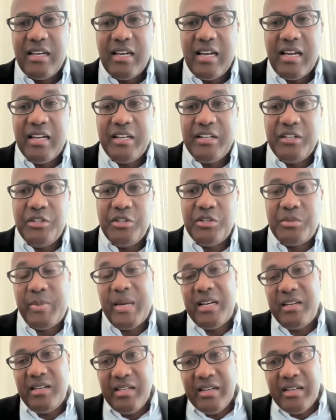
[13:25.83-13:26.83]
and you
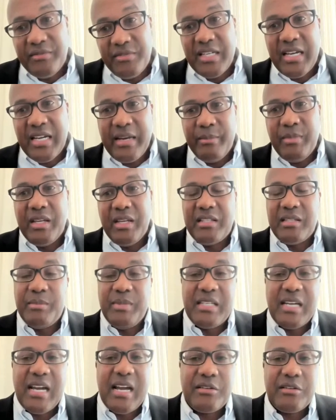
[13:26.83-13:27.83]
spend enough time there to
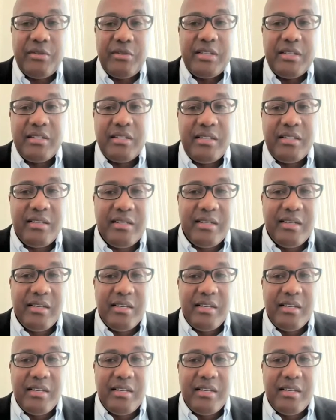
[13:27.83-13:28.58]
be tax resident.